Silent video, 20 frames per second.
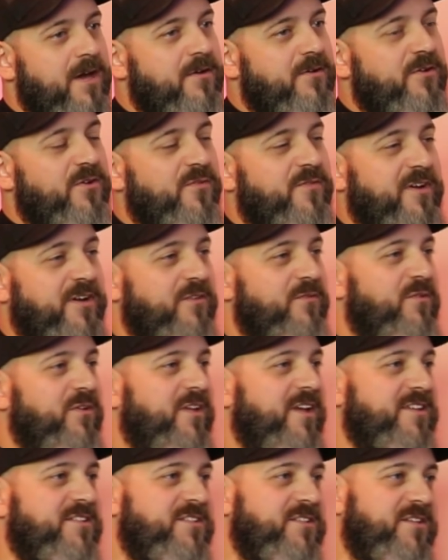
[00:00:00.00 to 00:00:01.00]
I don't know if I could
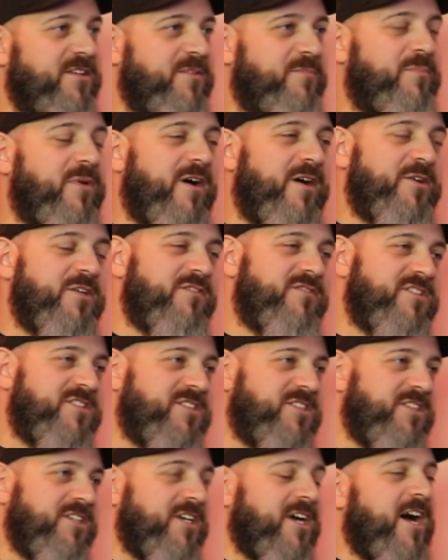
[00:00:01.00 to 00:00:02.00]
relate to the bond of a
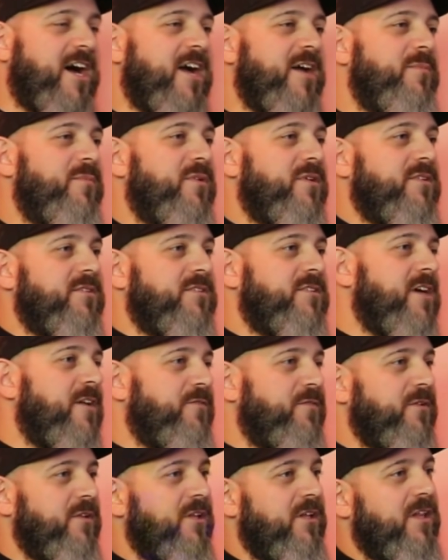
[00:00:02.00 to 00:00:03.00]
CI, but
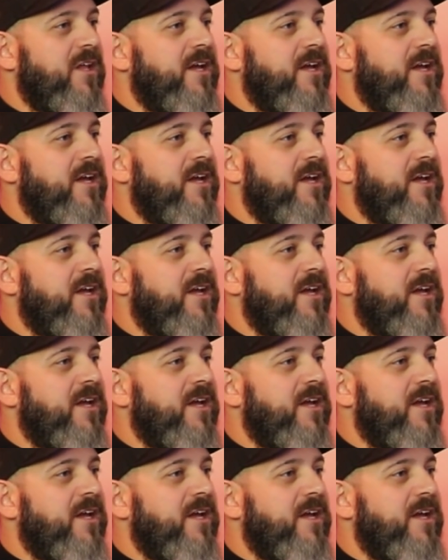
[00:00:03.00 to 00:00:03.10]
definitely